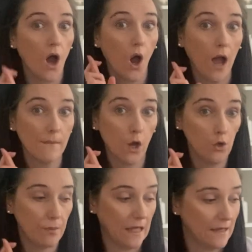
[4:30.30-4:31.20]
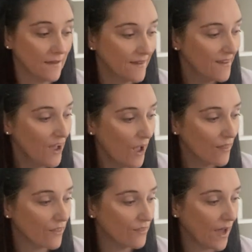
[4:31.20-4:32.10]
I'm hoping
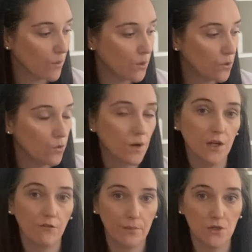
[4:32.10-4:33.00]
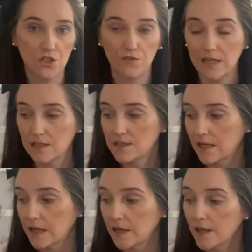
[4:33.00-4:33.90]
that that will kind of push things
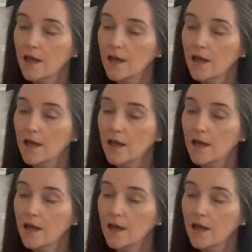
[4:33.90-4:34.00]
in